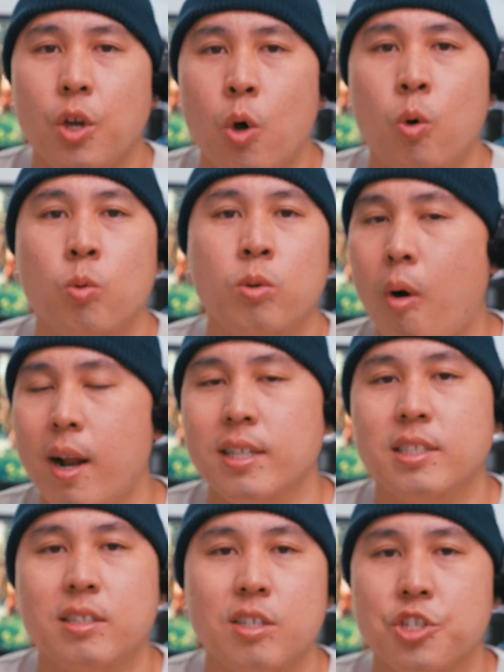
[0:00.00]
don't
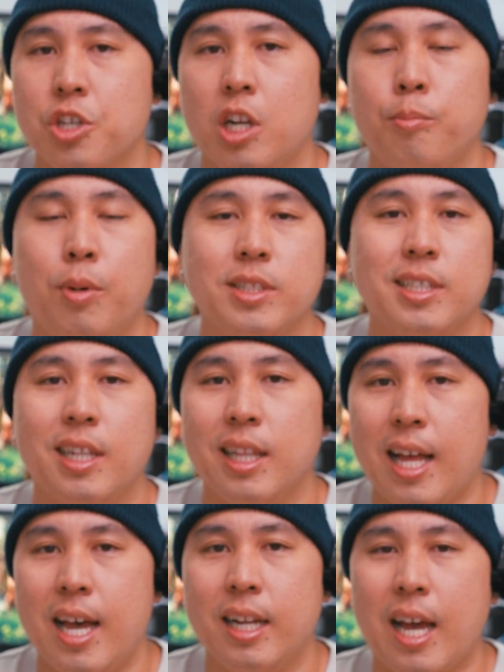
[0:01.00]
press the shutter button a
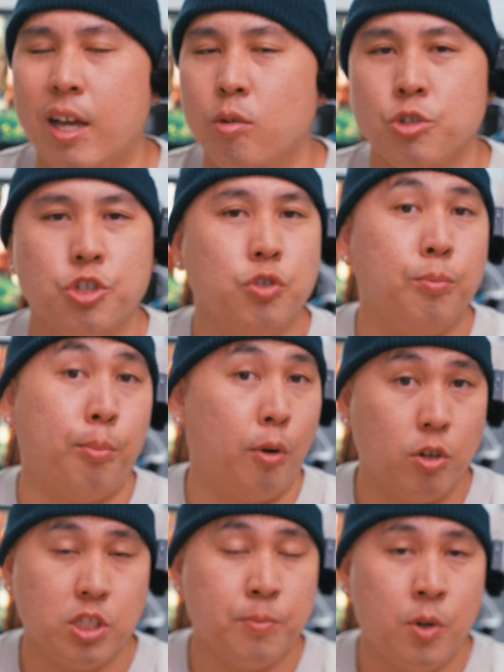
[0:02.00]
lot. I don't shoot
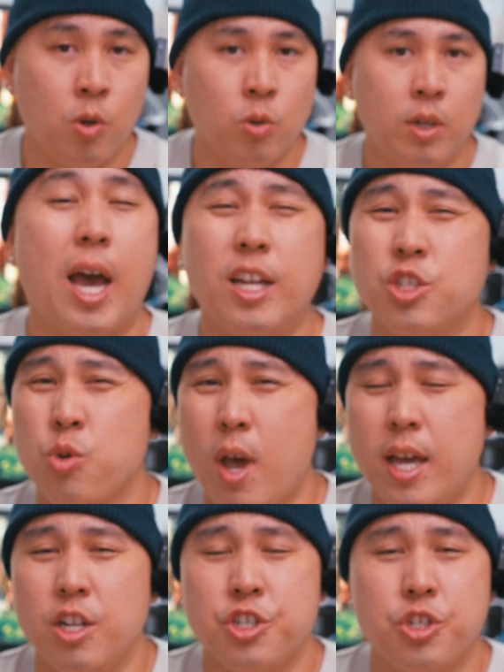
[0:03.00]
burst mode. I
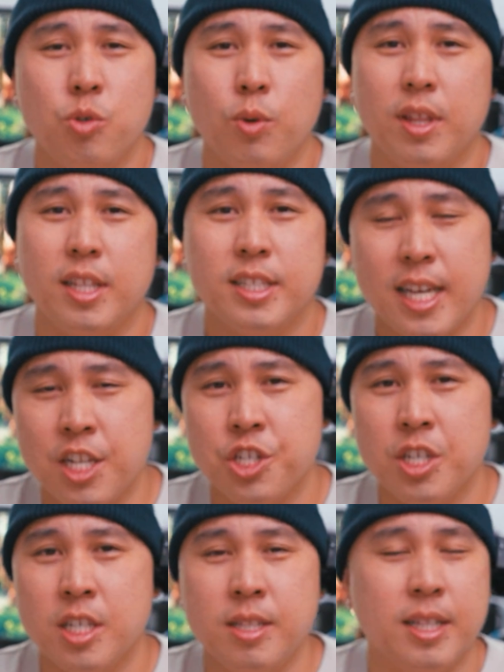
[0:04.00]
try to shoot with
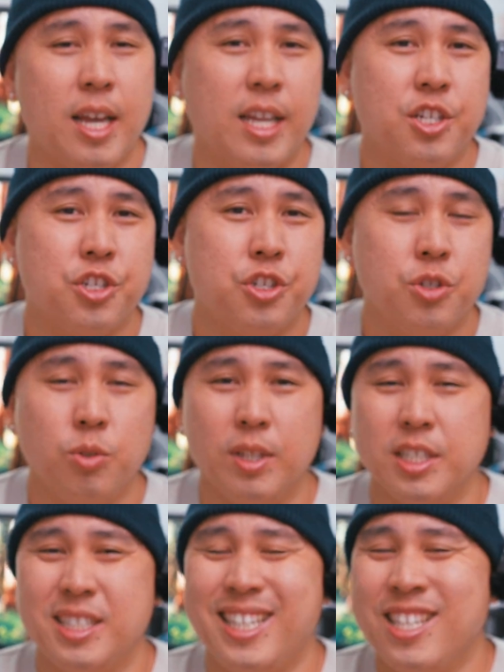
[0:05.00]
intention. I shoot
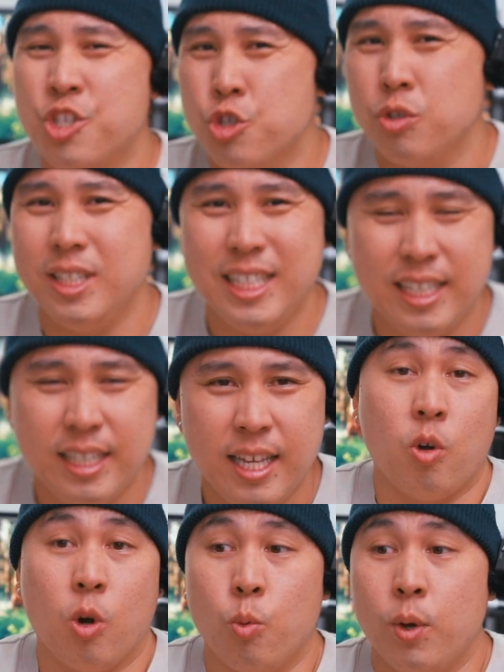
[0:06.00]
instinctually,
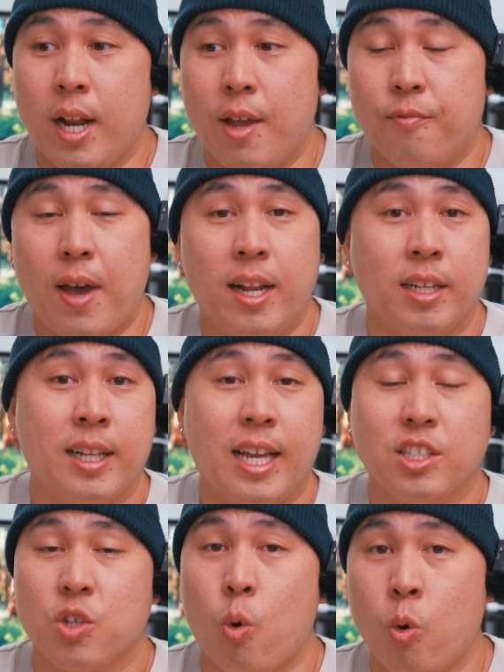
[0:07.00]
or when I find a
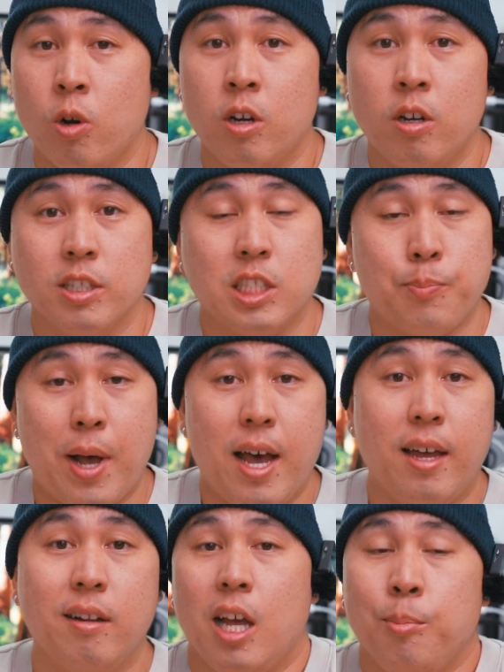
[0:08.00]
nice corner, a
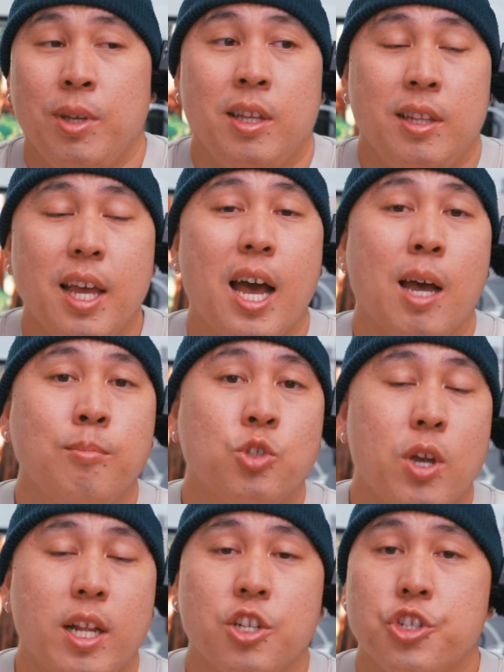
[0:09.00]
spot. I mean, yeah, I'm
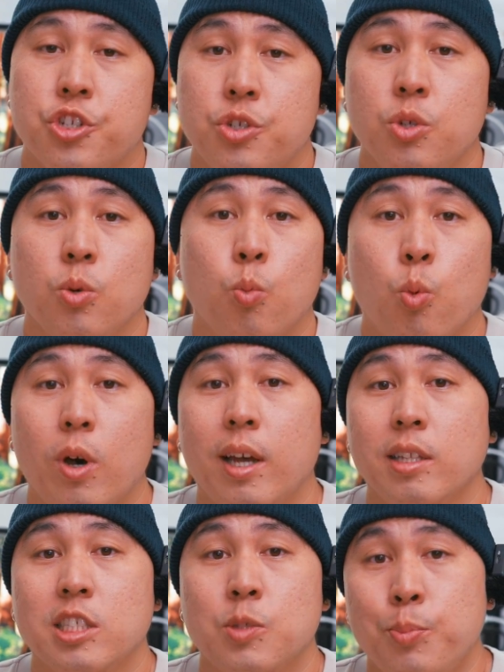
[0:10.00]
trying to shoot
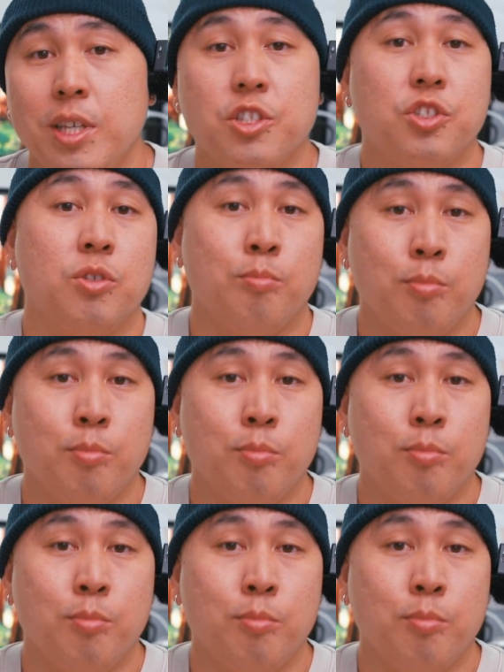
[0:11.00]
what speaks to